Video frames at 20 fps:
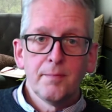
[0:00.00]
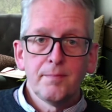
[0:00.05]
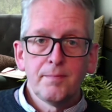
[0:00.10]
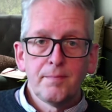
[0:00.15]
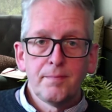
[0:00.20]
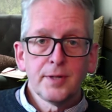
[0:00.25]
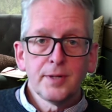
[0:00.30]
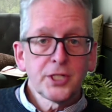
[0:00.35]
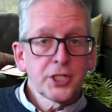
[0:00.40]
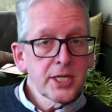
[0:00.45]

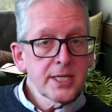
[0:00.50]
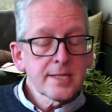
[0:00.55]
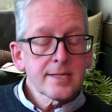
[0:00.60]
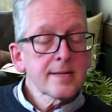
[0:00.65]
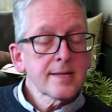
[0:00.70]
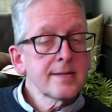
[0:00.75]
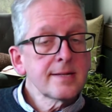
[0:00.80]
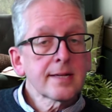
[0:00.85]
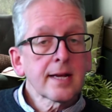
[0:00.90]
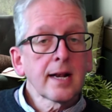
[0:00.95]
But
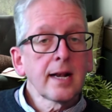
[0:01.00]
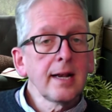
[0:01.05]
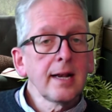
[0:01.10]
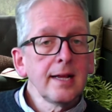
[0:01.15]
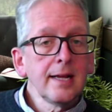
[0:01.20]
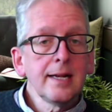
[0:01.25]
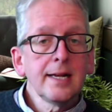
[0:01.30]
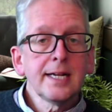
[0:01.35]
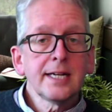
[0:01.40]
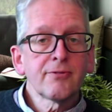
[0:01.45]
Jesus is
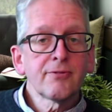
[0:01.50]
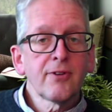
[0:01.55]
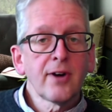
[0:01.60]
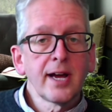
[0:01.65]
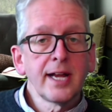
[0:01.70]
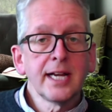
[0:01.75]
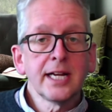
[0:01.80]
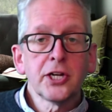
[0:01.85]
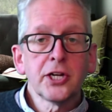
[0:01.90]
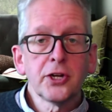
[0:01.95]
clearly
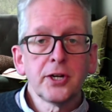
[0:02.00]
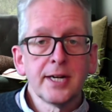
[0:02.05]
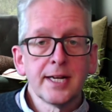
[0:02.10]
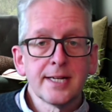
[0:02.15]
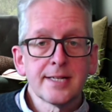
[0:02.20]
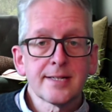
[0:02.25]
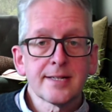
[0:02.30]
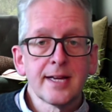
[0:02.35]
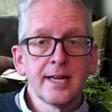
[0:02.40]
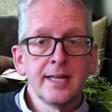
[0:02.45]
defining
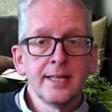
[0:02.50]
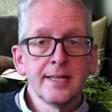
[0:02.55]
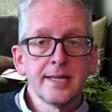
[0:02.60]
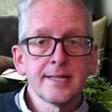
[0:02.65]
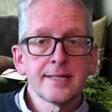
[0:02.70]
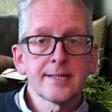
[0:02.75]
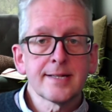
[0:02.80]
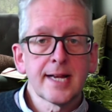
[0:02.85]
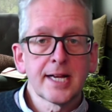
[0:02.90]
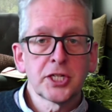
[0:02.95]
goodness in this
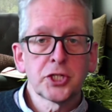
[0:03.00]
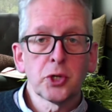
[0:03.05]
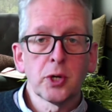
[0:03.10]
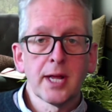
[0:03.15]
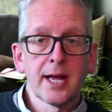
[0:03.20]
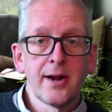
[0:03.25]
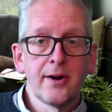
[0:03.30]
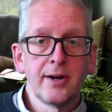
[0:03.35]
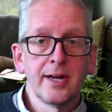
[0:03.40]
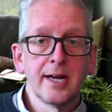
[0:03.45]
sexual
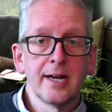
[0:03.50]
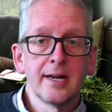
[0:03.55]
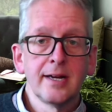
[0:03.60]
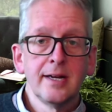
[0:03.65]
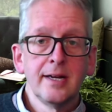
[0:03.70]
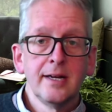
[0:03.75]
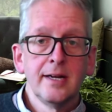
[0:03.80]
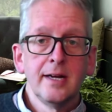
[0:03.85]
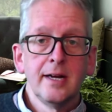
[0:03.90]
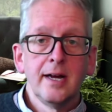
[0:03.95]
area
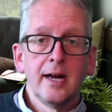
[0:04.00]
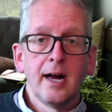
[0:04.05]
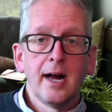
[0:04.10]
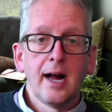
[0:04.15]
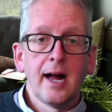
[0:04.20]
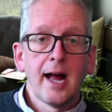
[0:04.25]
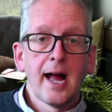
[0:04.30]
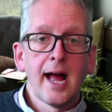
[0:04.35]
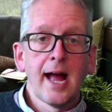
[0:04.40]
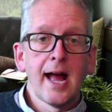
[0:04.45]

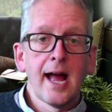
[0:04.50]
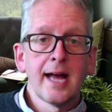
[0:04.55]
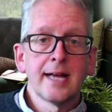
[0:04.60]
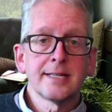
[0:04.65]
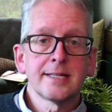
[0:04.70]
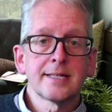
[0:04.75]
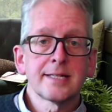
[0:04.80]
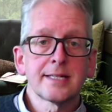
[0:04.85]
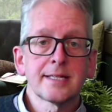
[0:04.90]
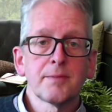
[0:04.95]
as
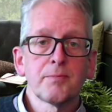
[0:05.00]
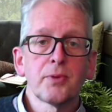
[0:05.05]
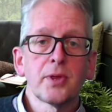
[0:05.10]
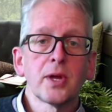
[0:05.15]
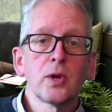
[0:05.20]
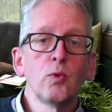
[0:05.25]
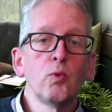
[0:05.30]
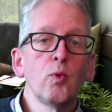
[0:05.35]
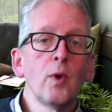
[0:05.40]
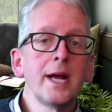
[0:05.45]

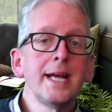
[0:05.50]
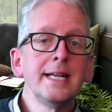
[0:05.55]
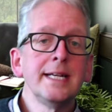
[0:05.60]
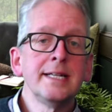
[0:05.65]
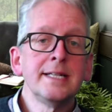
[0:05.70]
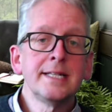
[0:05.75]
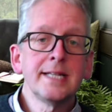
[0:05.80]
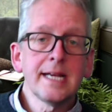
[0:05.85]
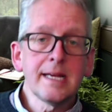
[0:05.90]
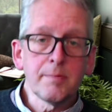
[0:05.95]
something way
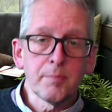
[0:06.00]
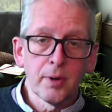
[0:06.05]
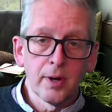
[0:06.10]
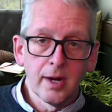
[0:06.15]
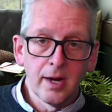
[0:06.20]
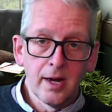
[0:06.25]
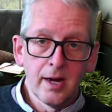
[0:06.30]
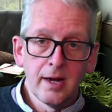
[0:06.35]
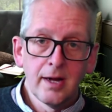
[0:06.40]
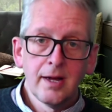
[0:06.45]

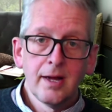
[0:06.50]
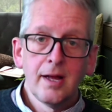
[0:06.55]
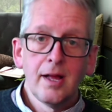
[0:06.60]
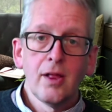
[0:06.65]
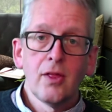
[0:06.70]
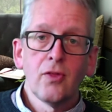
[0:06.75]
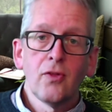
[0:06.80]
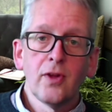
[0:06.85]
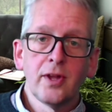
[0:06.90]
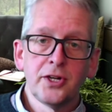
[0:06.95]
deeper
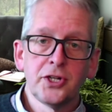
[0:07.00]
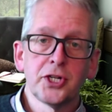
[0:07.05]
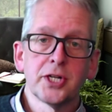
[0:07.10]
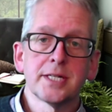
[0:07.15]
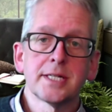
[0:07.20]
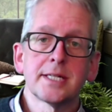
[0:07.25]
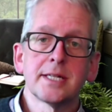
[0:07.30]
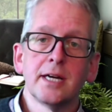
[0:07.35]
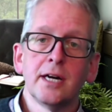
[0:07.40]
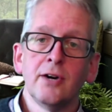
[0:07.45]
than
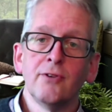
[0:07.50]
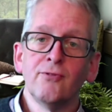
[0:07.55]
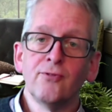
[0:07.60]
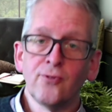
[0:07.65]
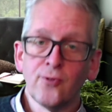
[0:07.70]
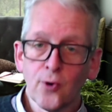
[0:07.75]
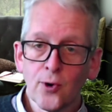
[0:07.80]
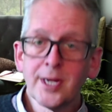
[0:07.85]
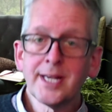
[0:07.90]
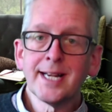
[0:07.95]
just
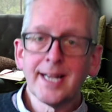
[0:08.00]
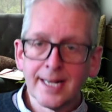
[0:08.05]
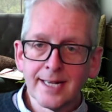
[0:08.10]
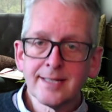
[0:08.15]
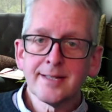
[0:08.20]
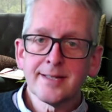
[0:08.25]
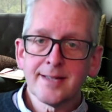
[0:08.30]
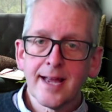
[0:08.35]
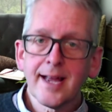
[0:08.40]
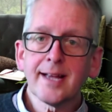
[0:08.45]
avoiding
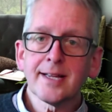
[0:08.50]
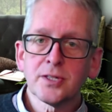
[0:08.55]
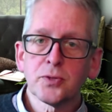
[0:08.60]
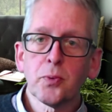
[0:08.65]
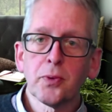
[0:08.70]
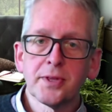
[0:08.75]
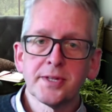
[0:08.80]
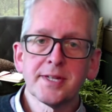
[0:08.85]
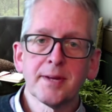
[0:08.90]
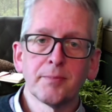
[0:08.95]
sex
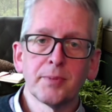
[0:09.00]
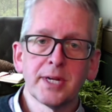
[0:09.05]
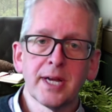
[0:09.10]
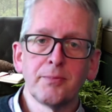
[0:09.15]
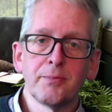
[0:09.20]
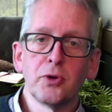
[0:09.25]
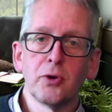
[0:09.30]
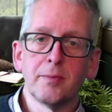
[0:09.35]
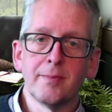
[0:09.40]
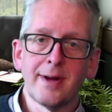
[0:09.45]
with somebody I'm
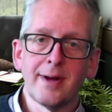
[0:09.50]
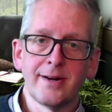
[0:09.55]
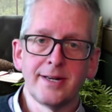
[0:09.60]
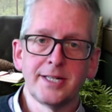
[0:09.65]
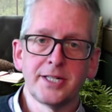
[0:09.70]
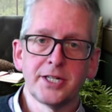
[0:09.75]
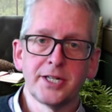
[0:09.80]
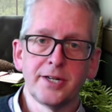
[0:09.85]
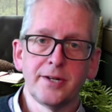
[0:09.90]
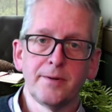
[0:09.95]
not married
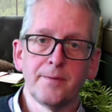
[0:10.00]
to.